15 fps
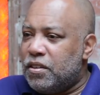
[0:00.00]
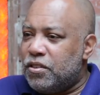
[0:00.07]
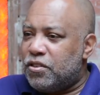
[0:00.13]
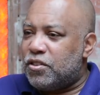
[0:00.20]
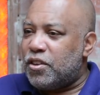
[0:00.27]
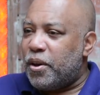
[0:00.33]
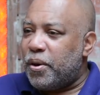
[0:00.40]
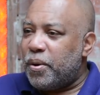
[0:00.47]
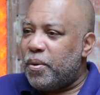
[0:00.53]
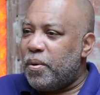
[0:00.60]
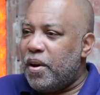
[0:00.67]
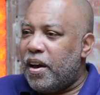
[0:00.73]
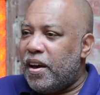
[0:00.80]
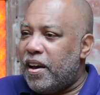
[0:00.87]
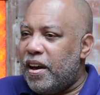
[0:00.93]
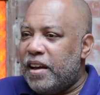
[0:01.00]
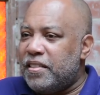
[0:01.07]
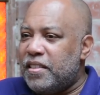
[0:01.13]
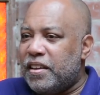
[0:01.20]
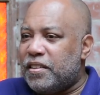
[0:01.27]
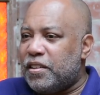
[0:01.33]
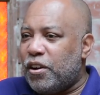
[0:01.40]
So I
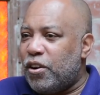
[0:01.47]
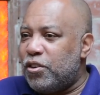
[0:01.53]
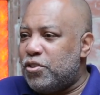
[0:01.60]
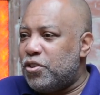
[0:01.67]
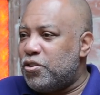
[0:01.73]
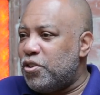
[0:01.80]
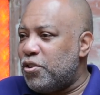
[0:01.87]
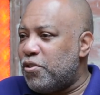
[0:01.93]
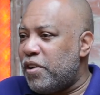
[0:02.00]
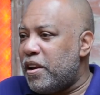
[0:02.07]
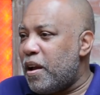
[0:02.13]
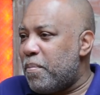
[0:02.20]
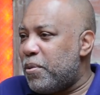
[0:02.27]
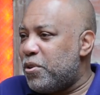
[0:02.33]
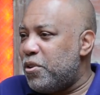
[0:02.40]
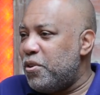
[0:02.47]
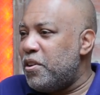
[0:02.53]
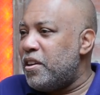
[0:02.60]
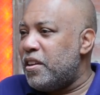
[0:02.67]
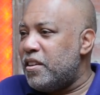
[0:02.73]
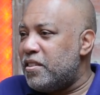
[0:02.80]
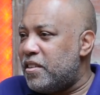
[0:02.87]
think there are also some great
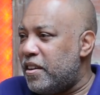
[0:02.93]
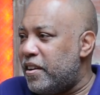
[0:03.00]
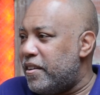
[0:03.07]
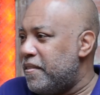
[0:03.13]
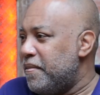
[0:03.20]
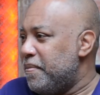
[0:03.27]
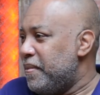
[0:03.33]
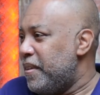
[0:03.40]
opportunities here,